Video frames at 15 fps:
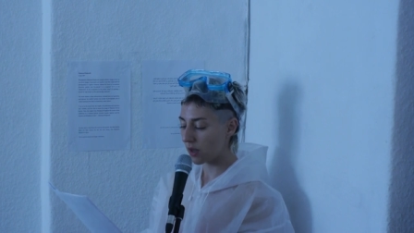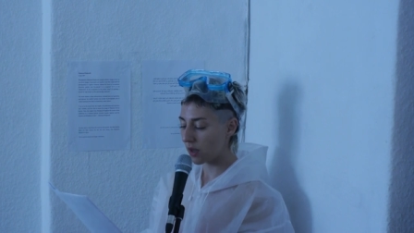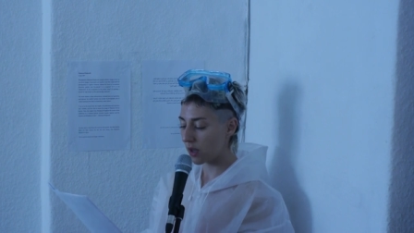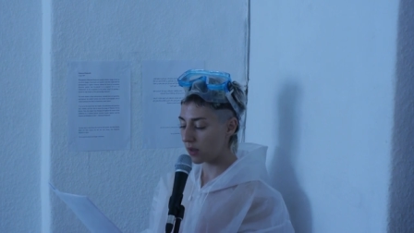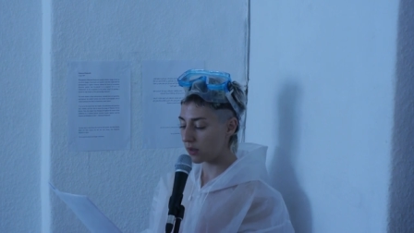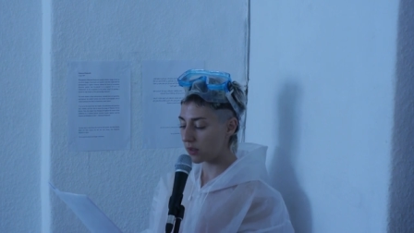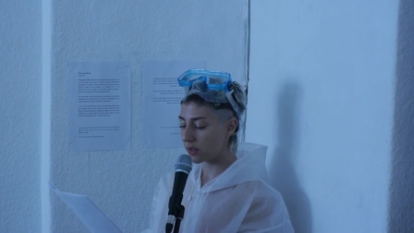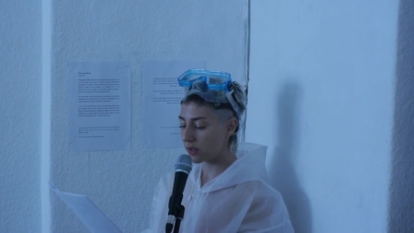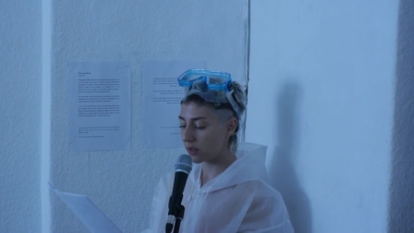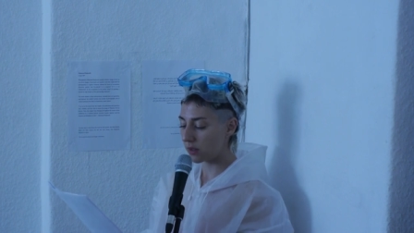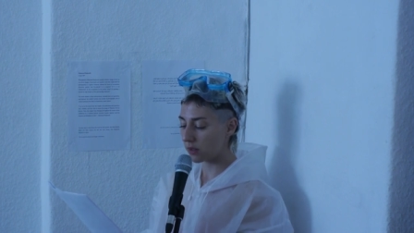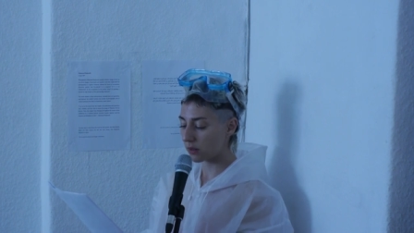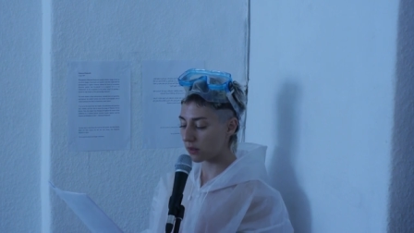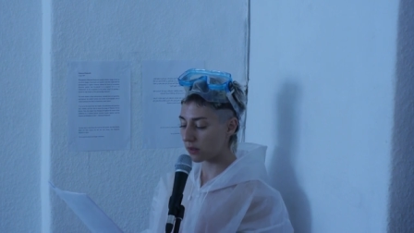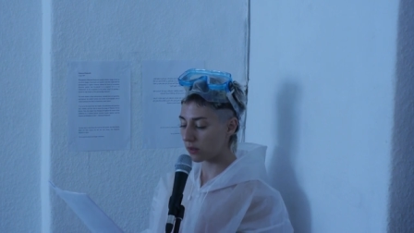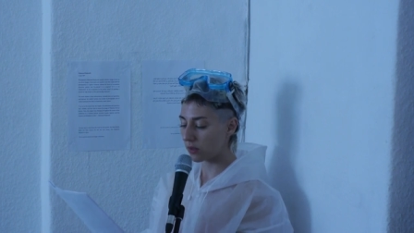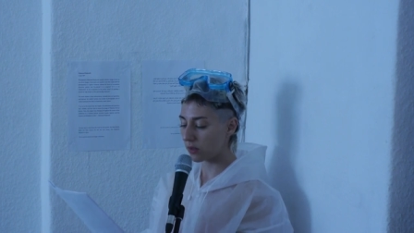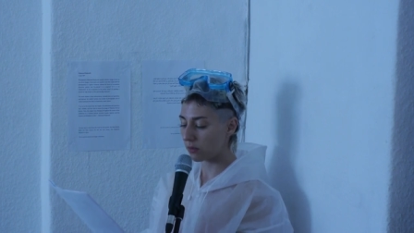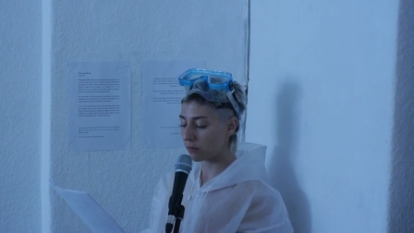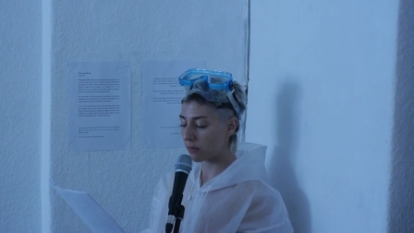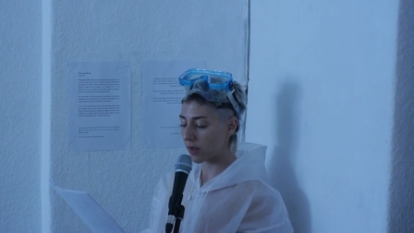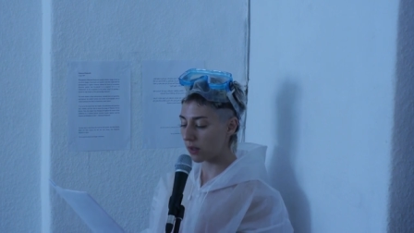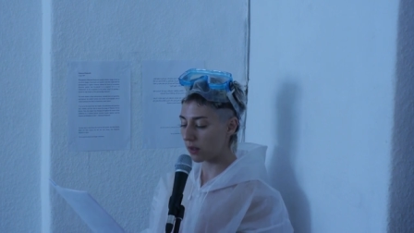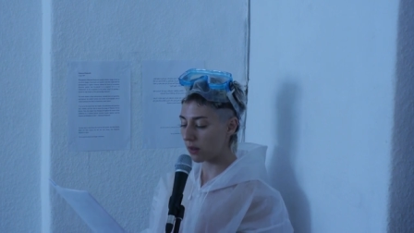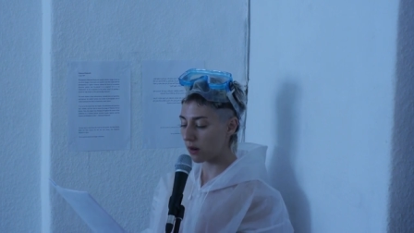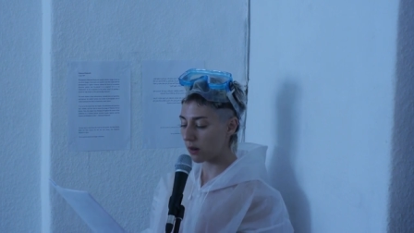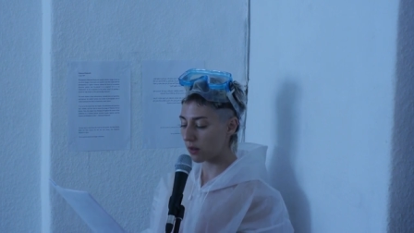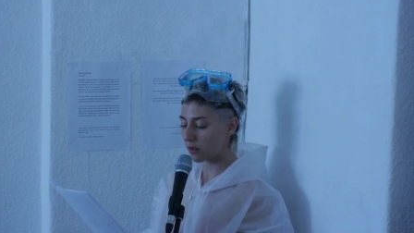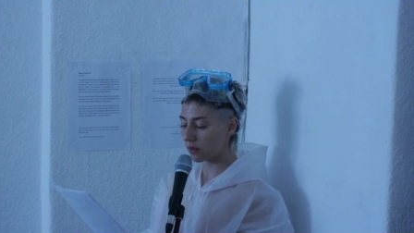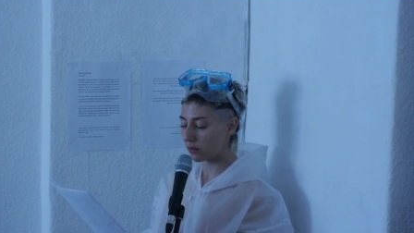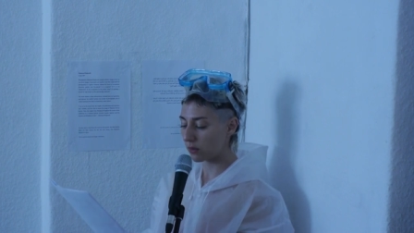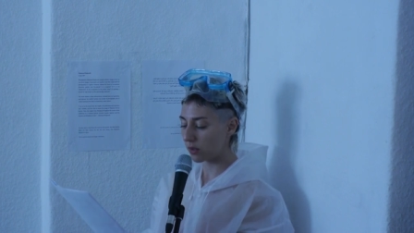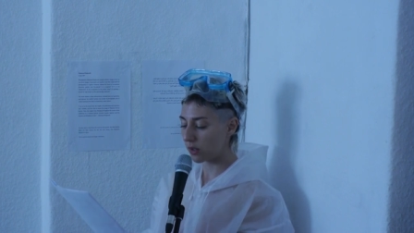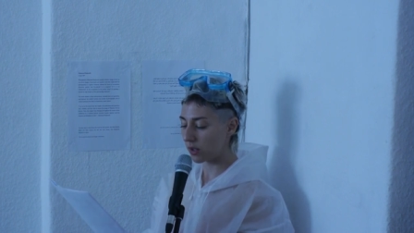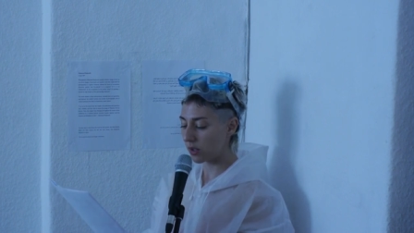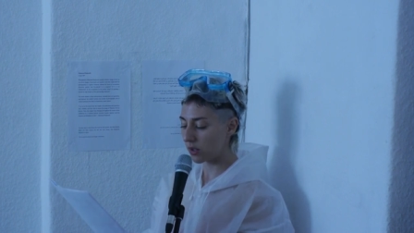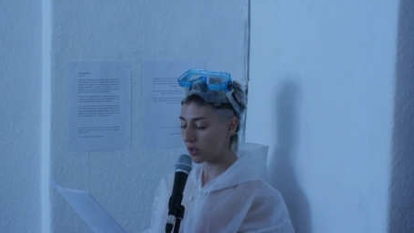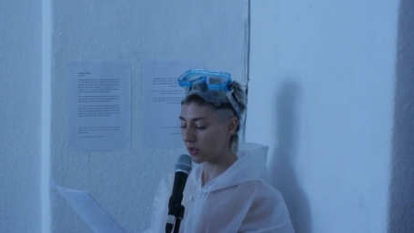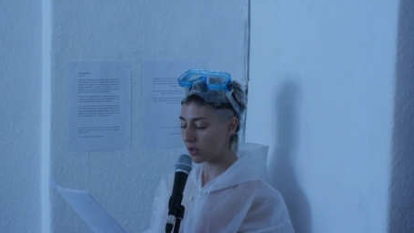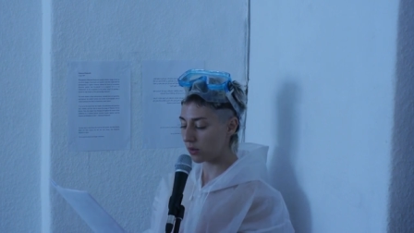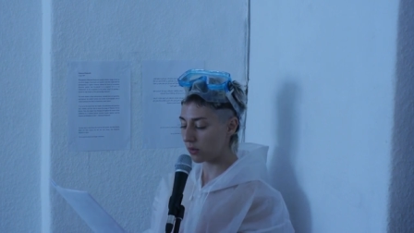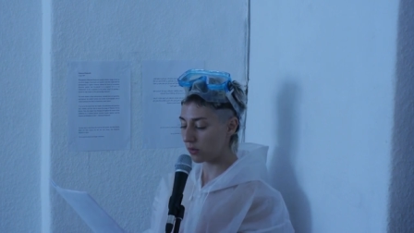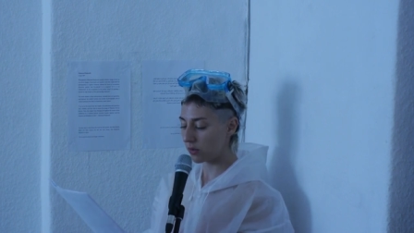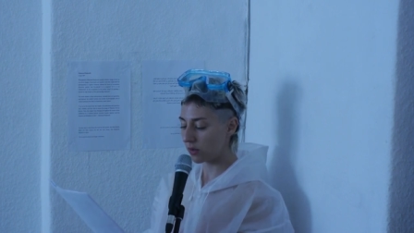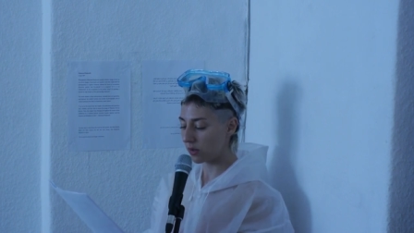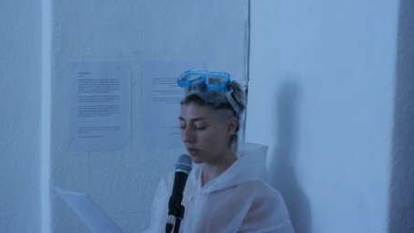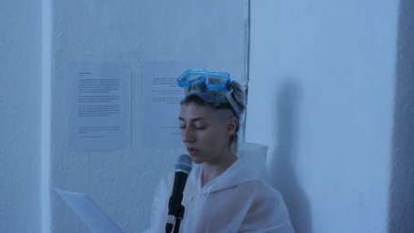Consider your men card reissued,